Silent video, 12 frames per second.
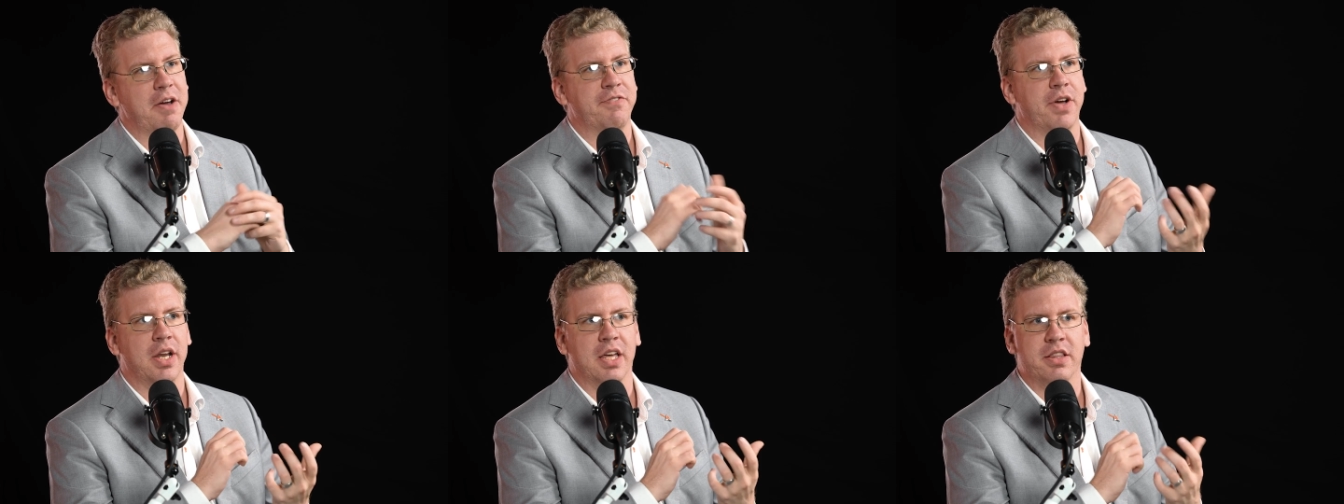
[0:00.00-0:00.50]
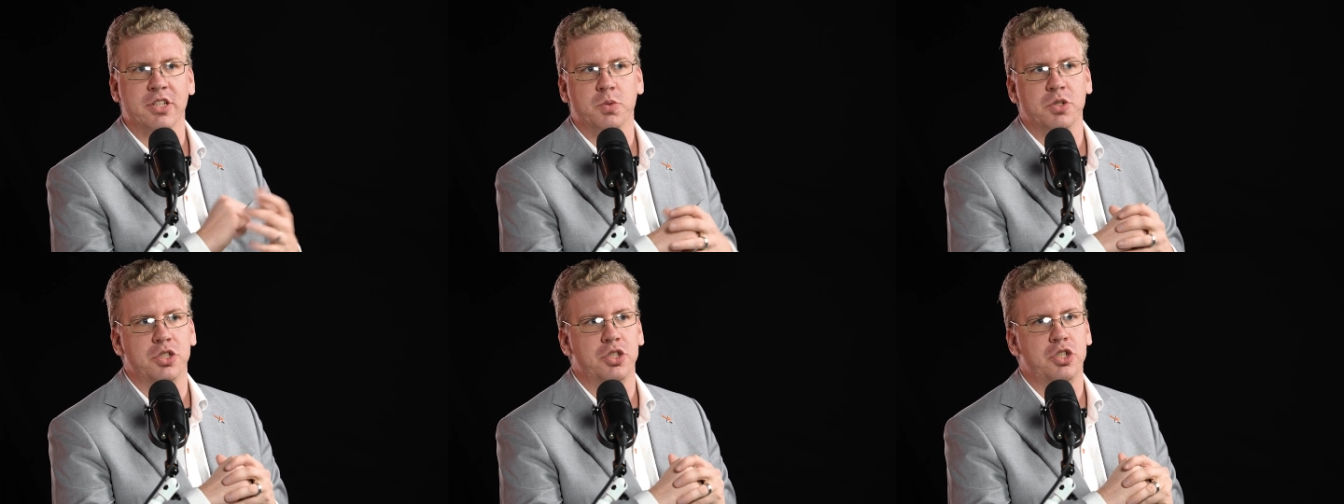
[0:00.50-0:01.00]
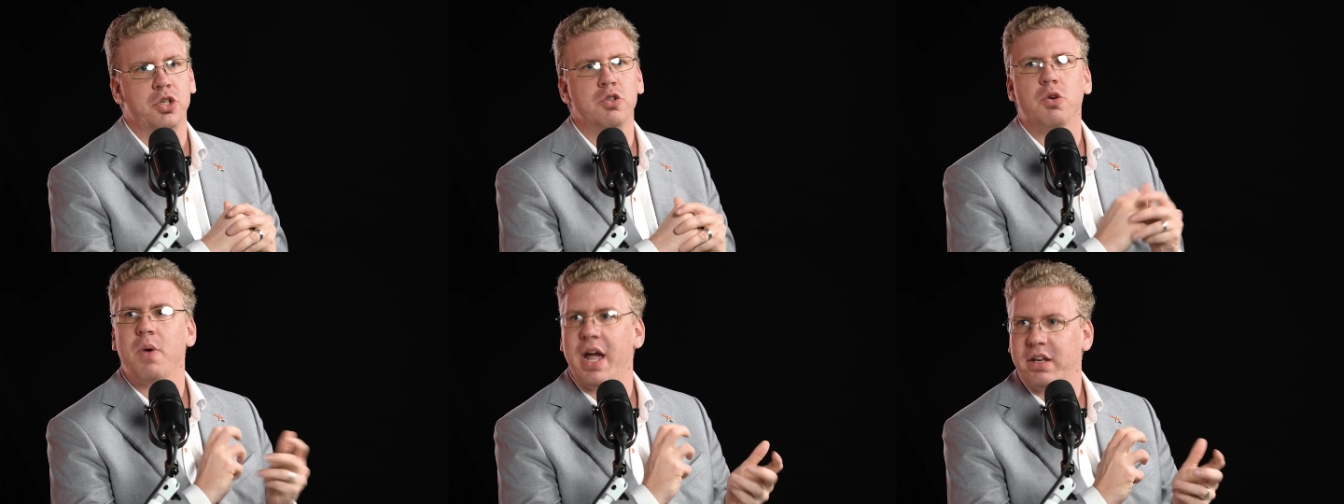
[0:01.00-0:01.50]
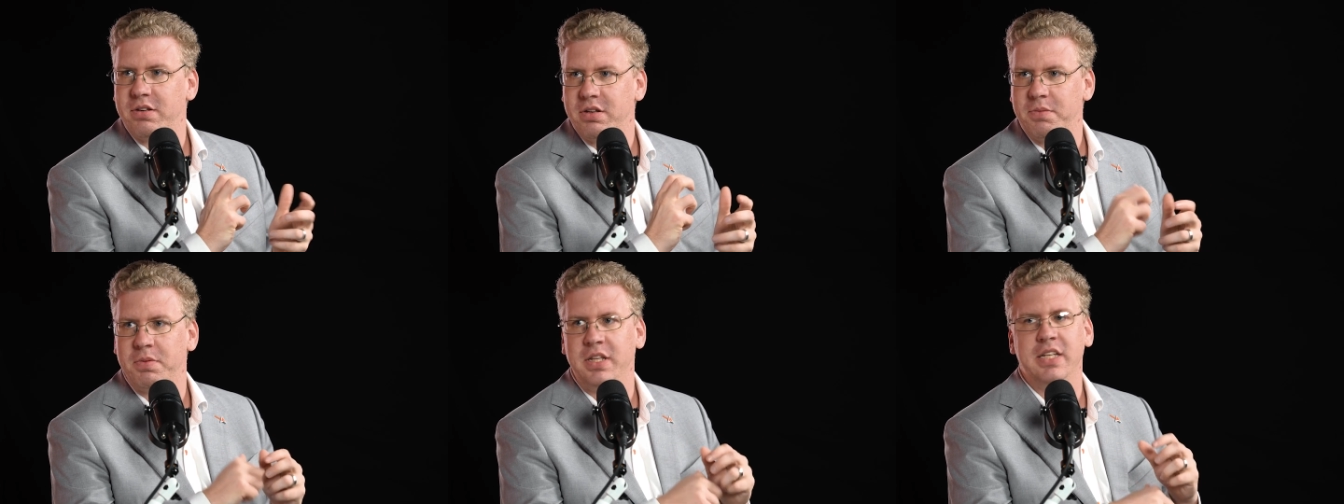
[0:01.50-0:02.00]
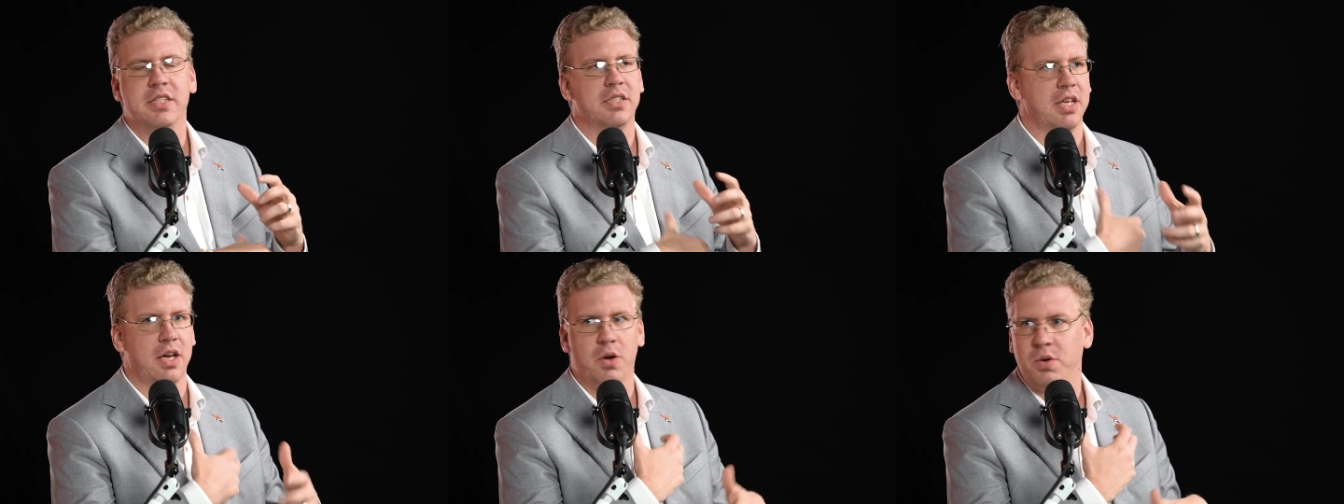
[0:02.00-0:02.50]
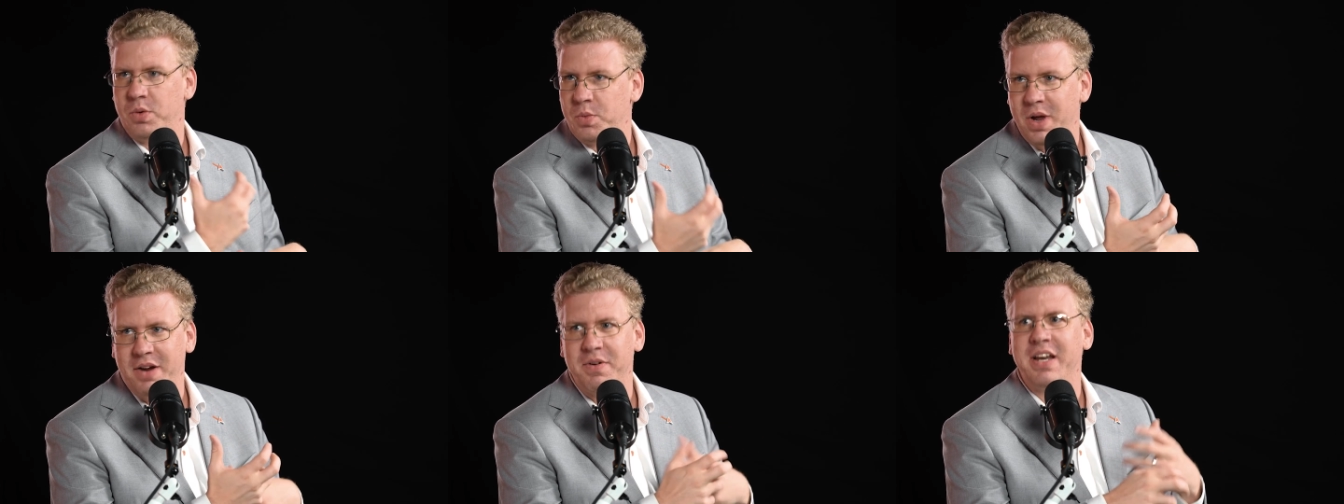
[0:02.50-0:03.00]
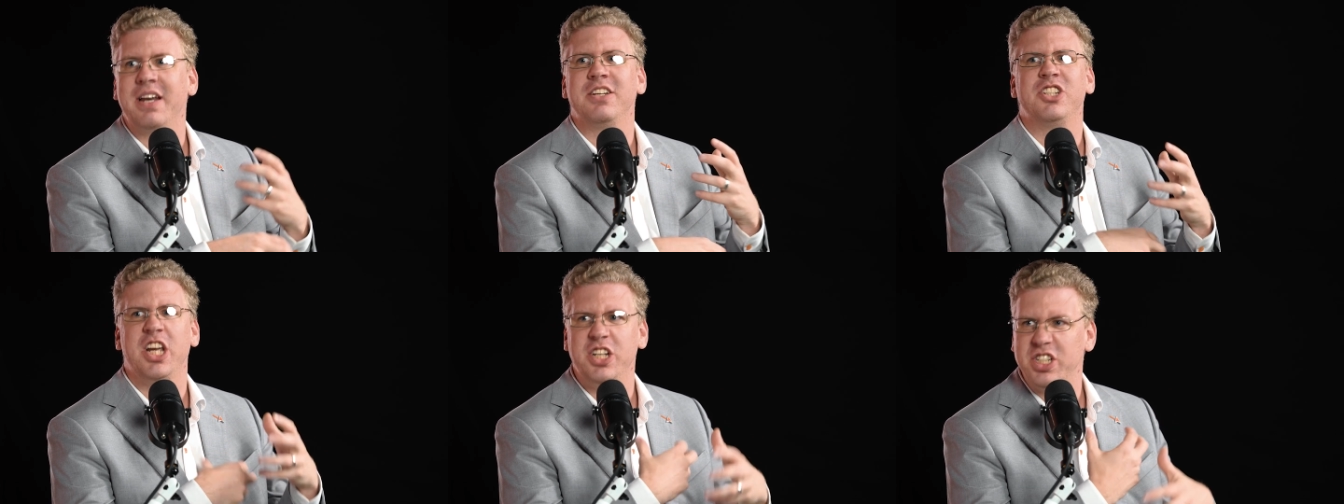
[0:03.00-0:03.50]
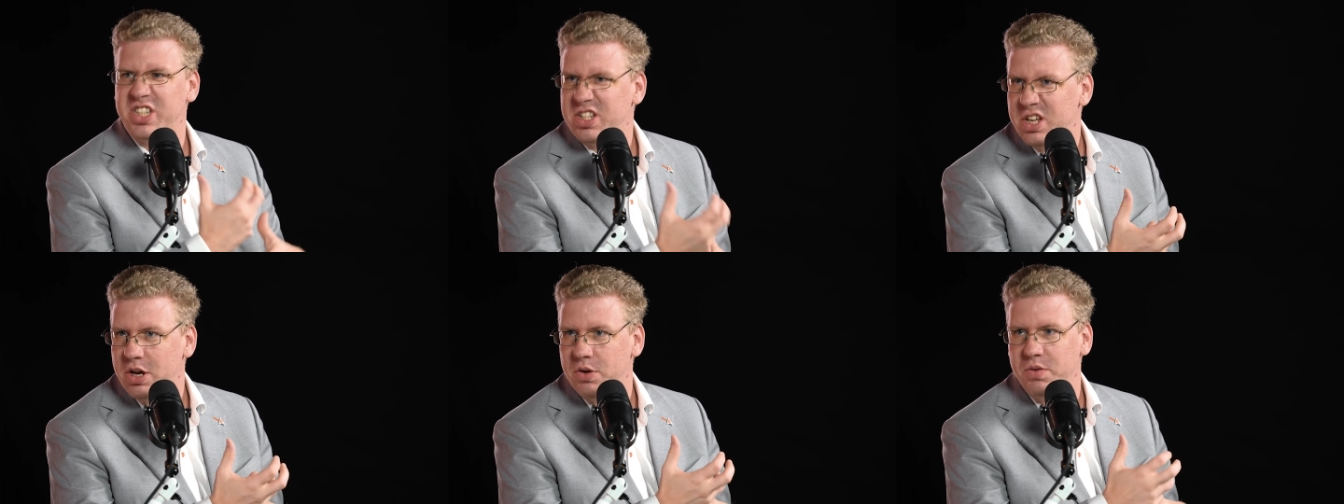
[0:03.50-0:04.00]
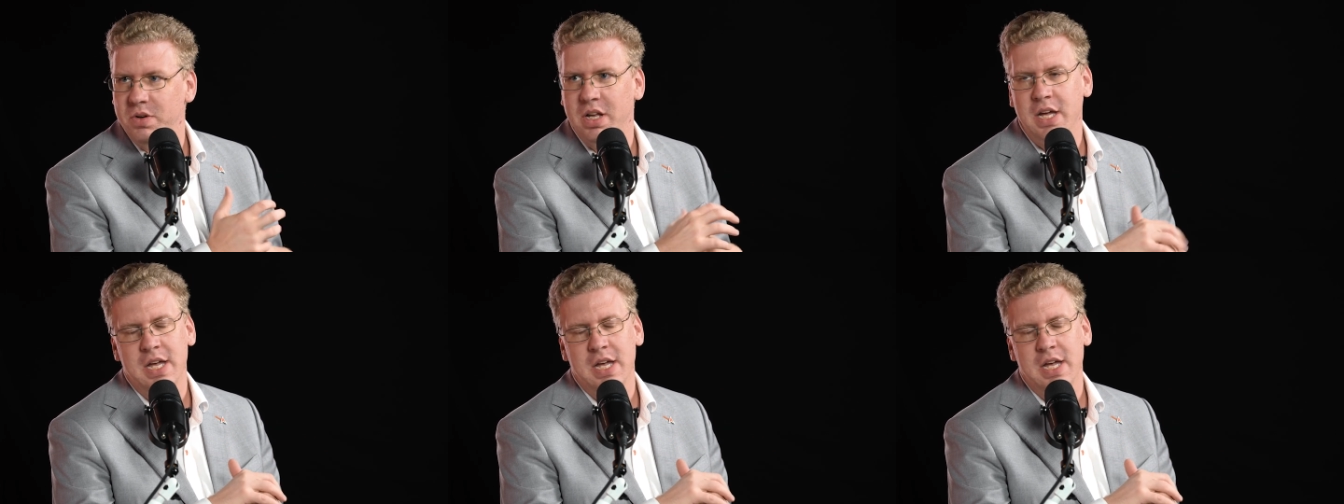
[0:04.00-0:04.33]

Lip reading: felt like this was too direct. Please, right, and changes the tone.